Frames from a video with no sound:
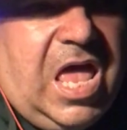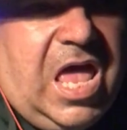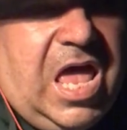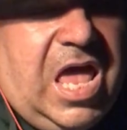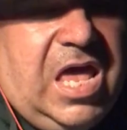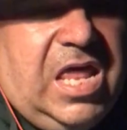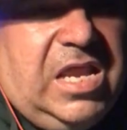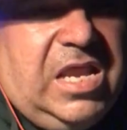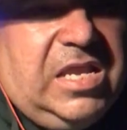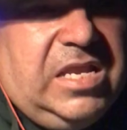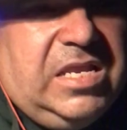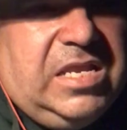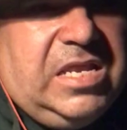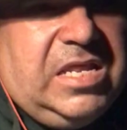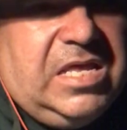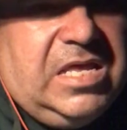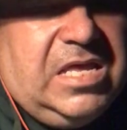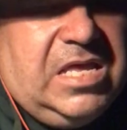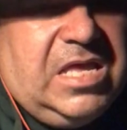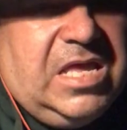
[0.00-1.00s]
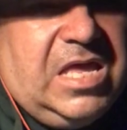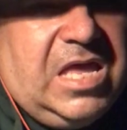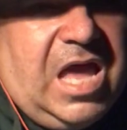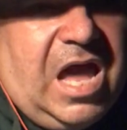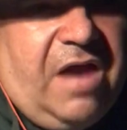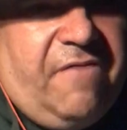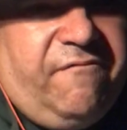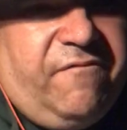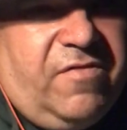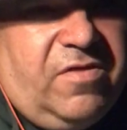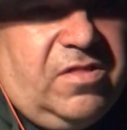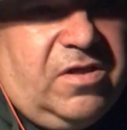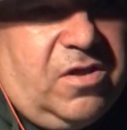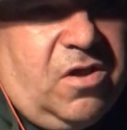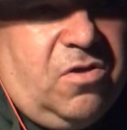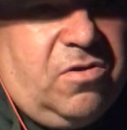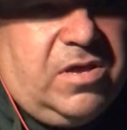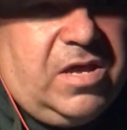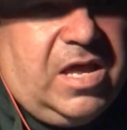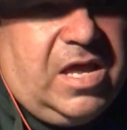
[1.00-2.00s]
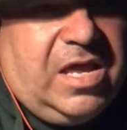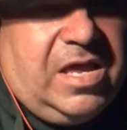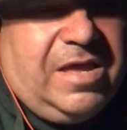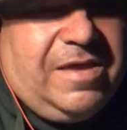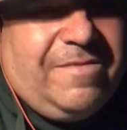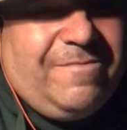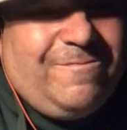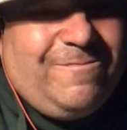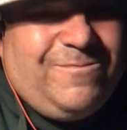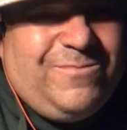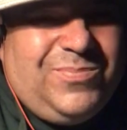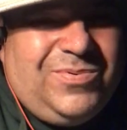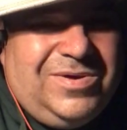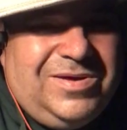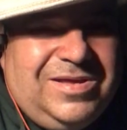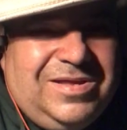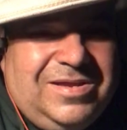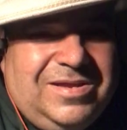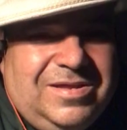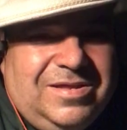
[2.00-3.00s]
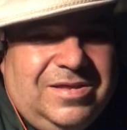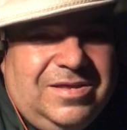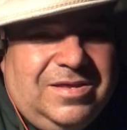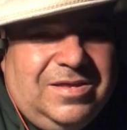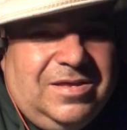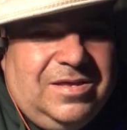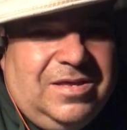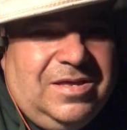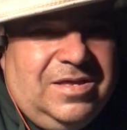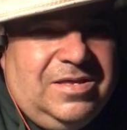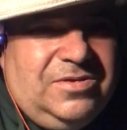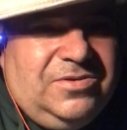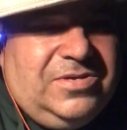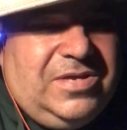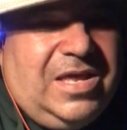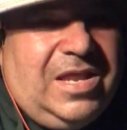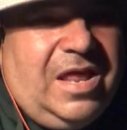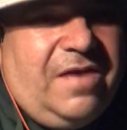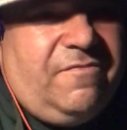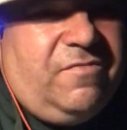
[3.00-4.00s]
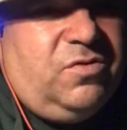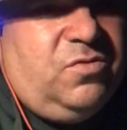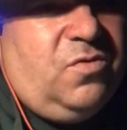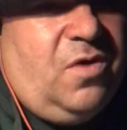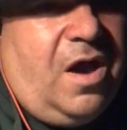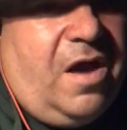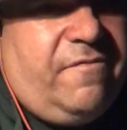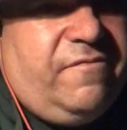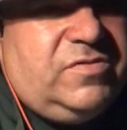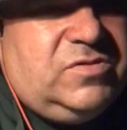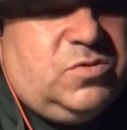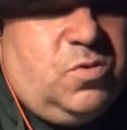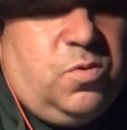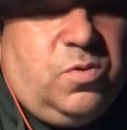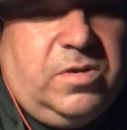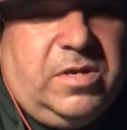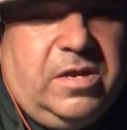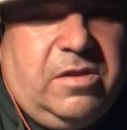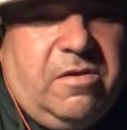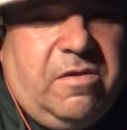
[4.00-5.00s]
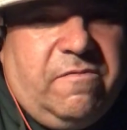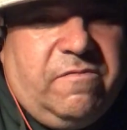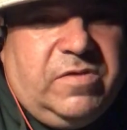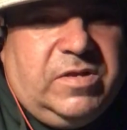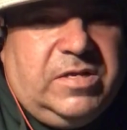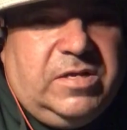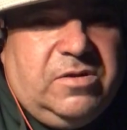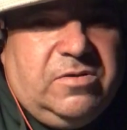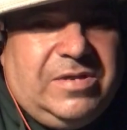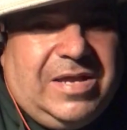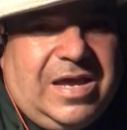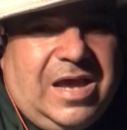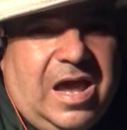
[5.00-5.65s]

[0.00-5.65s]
and I felt like okay, but you can't have a new offensive coordinator every year. That